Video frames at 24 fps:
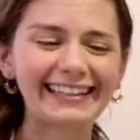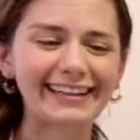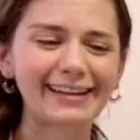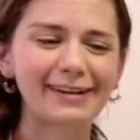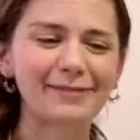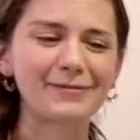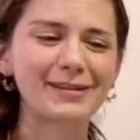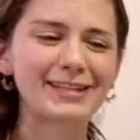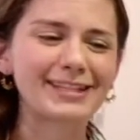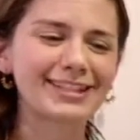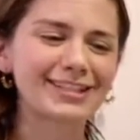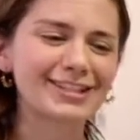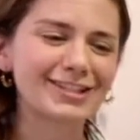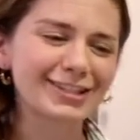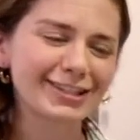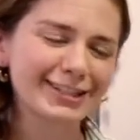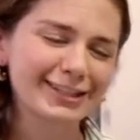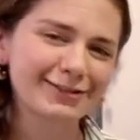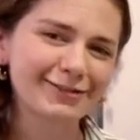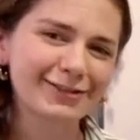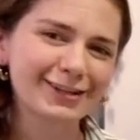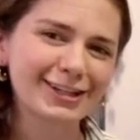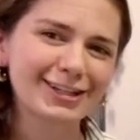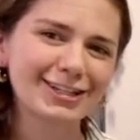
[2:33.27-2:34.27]
It's
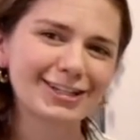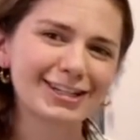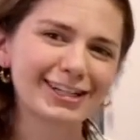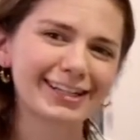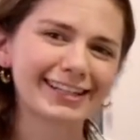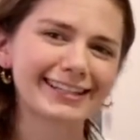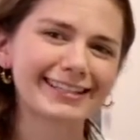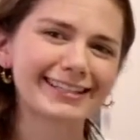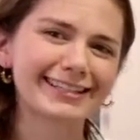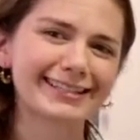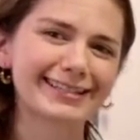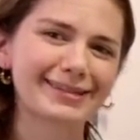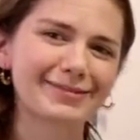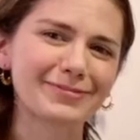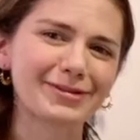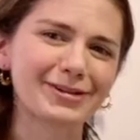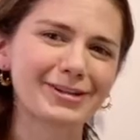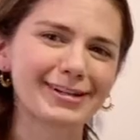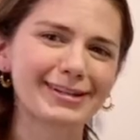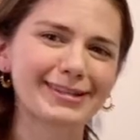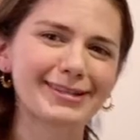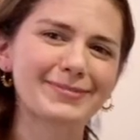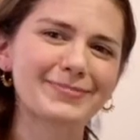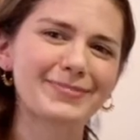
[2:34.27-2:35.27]
just finishing its simmer
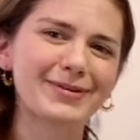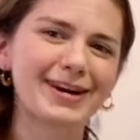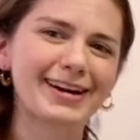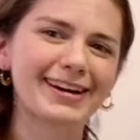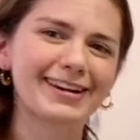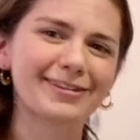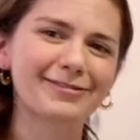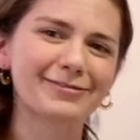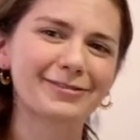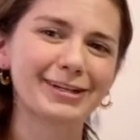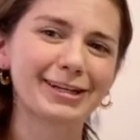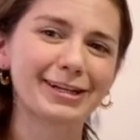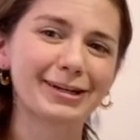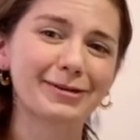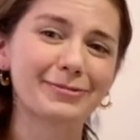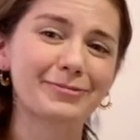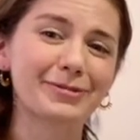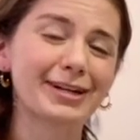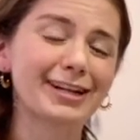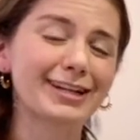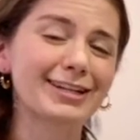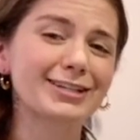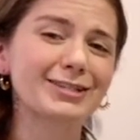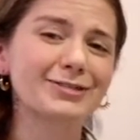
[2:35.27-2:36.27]
in the pot over here,
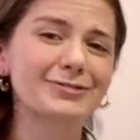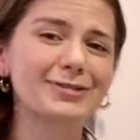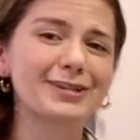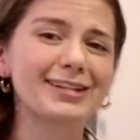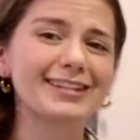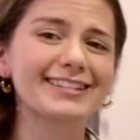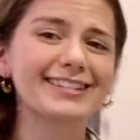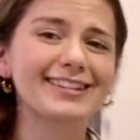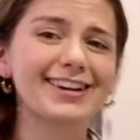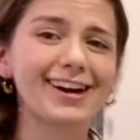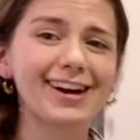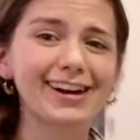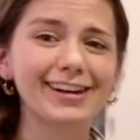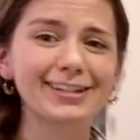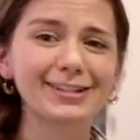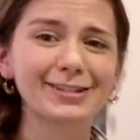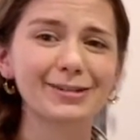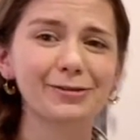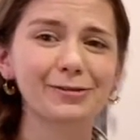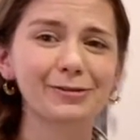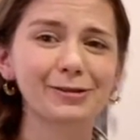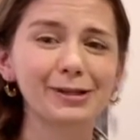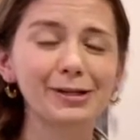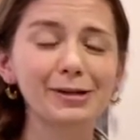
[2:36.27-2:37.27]
but I just want to talk to
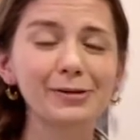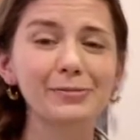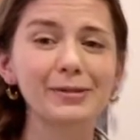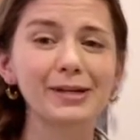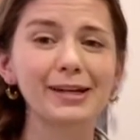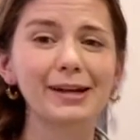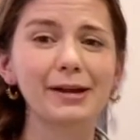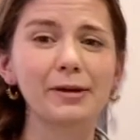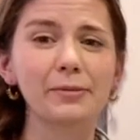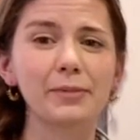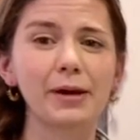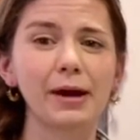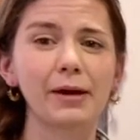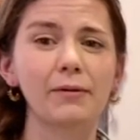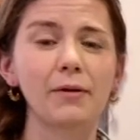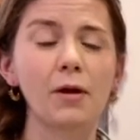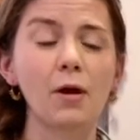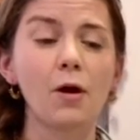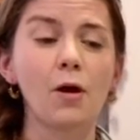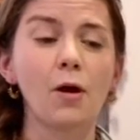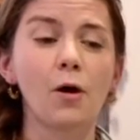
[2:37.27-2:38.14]
you a little bit about